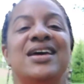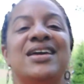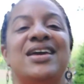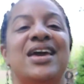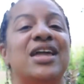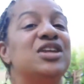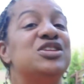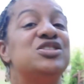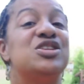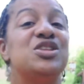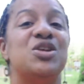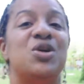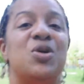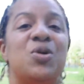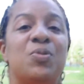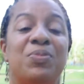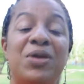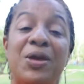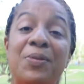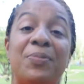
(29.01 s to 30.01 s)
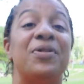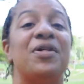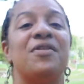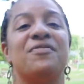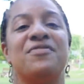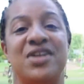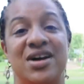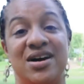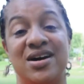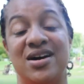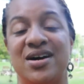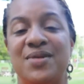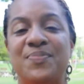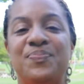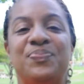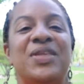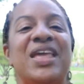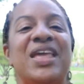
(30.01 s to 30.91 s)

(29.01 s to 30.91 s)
getting to know people of God.